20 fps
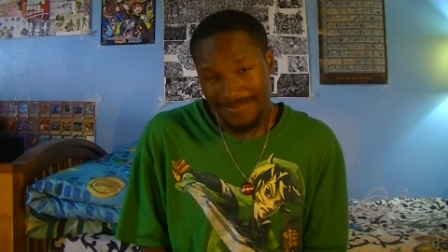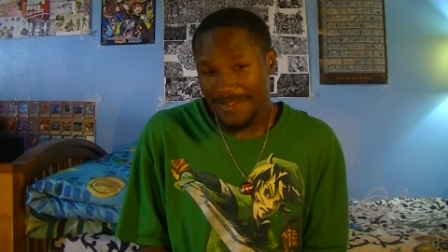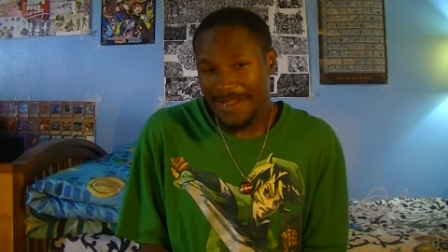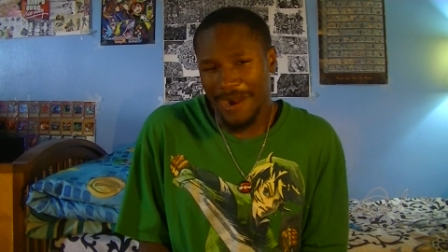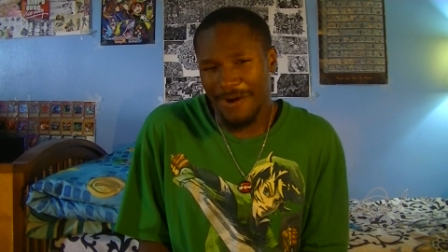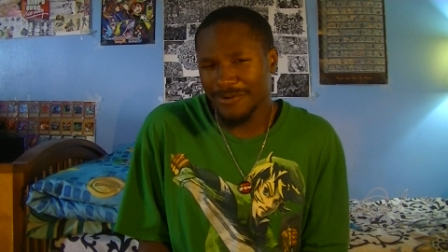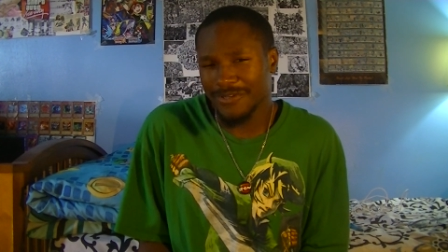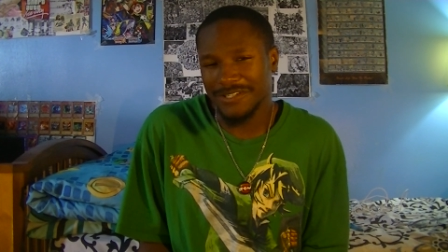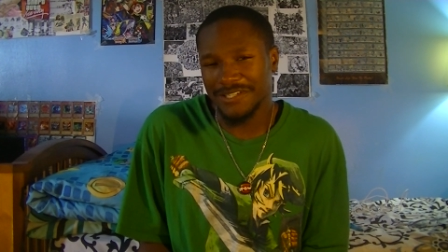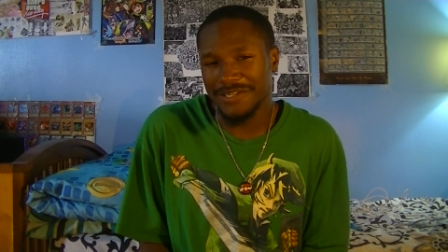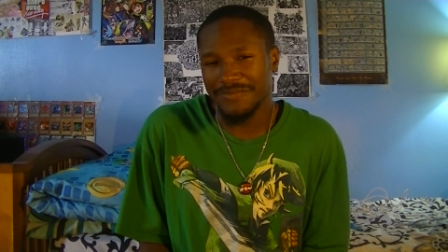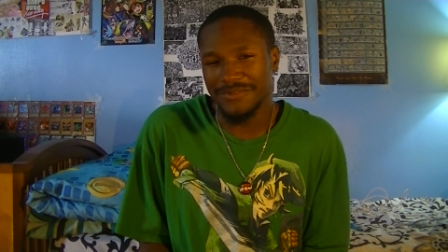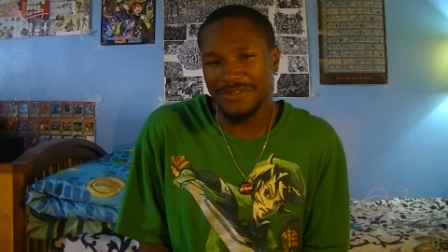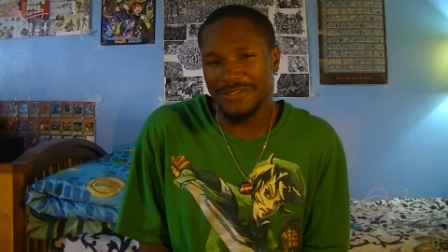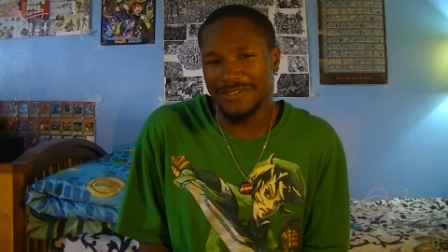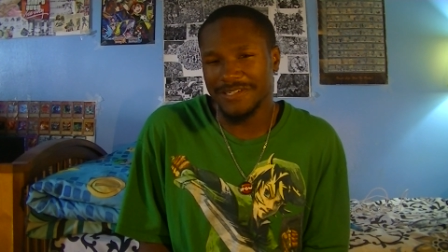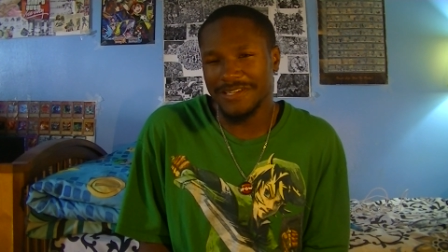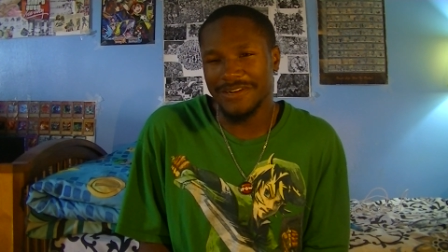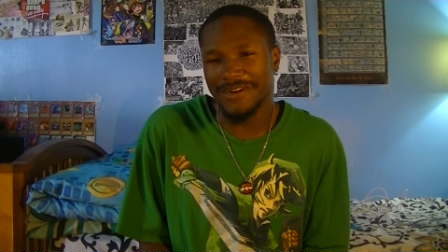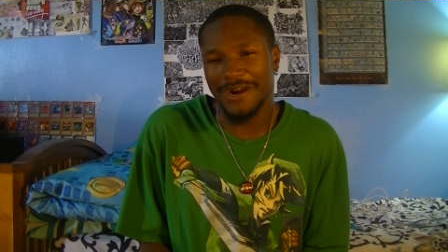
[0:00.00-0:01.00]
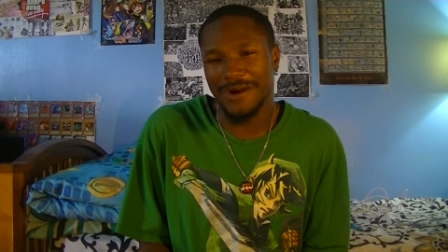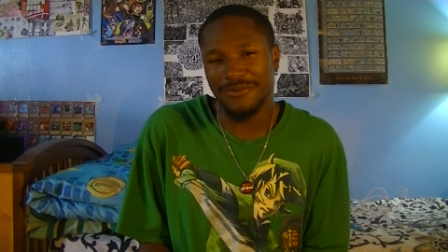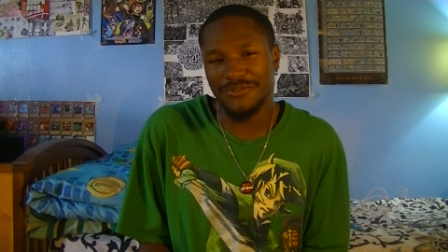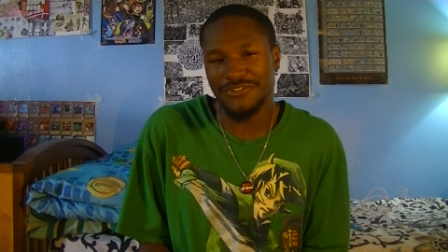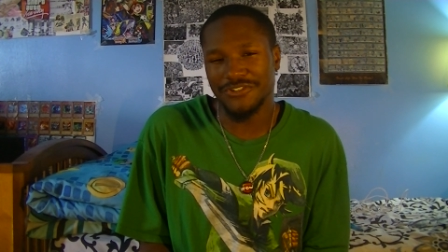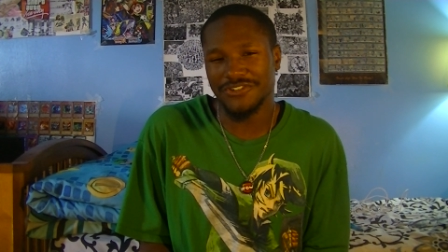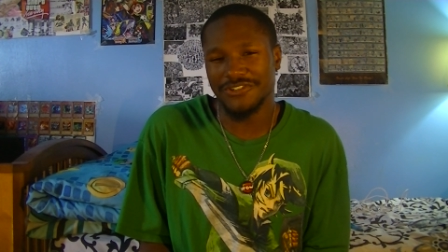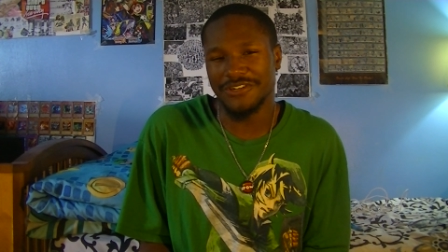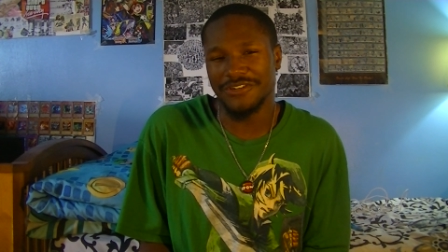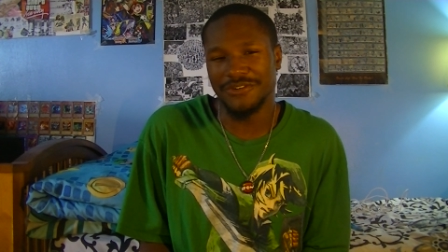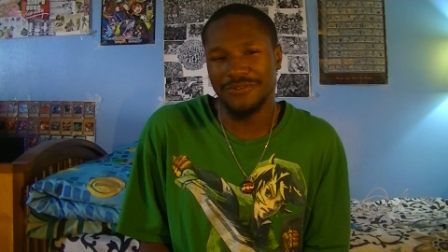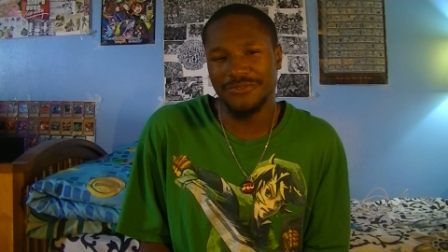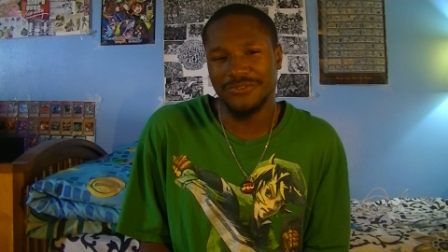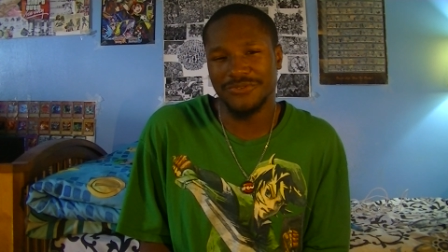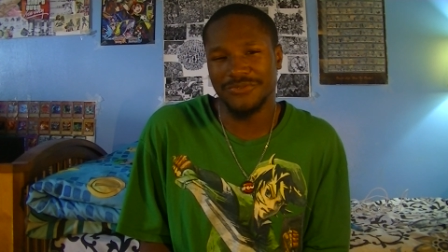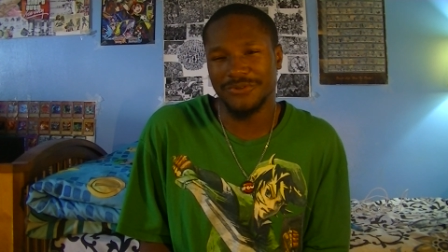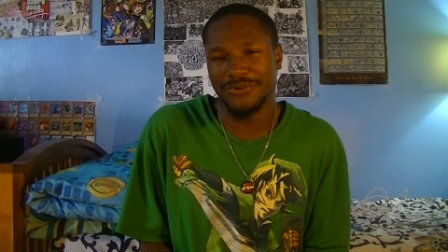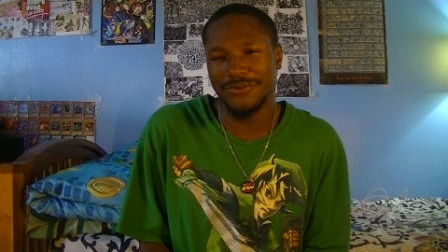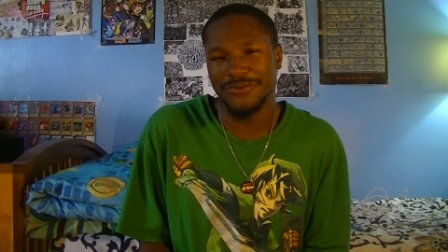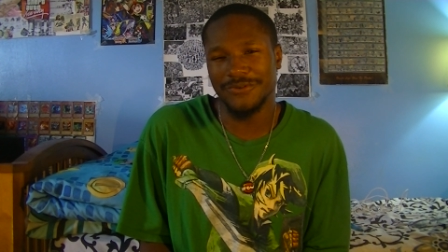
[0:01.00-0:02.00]
I wasn't even a leader. I was just the
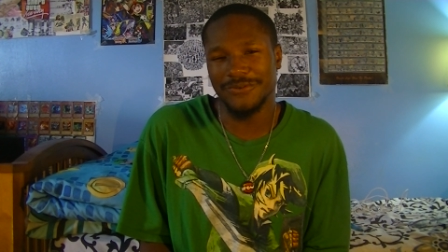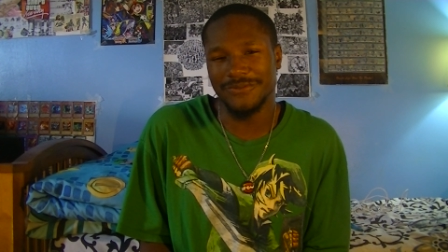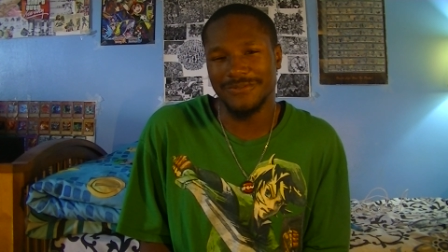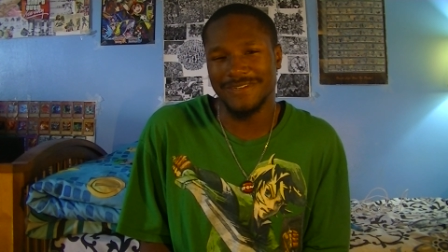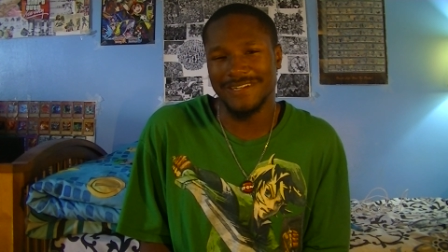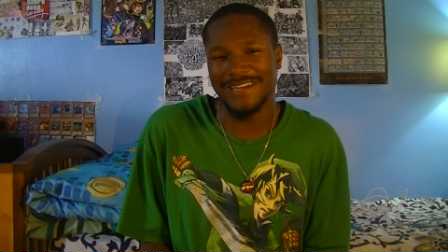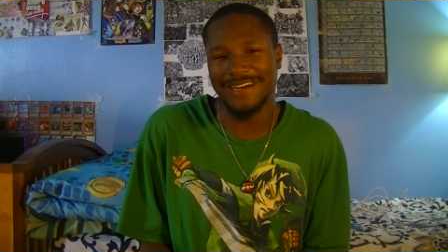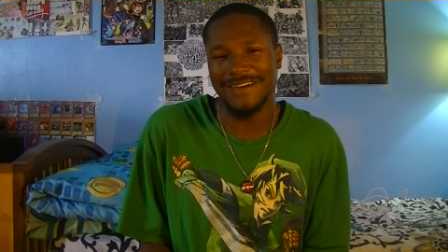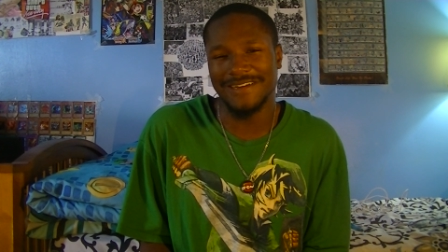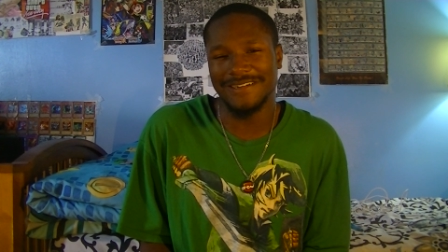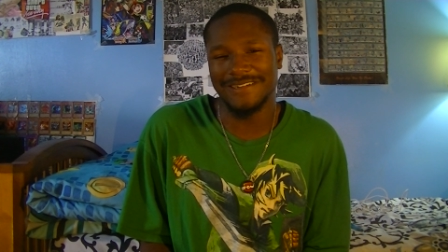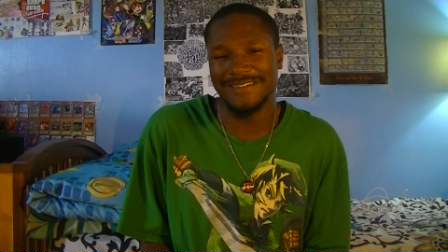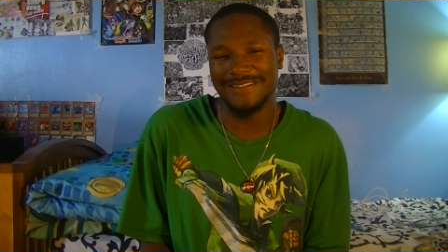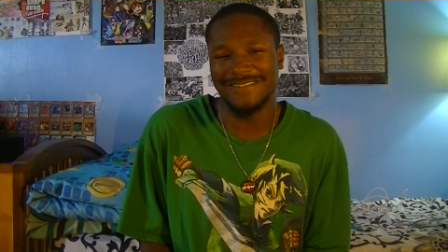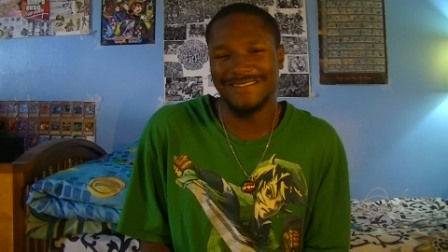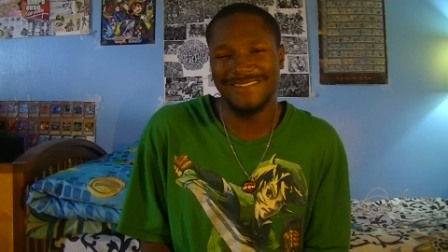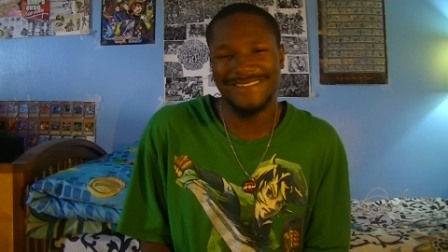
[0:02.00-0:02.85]
newest recruit, and I. Uh,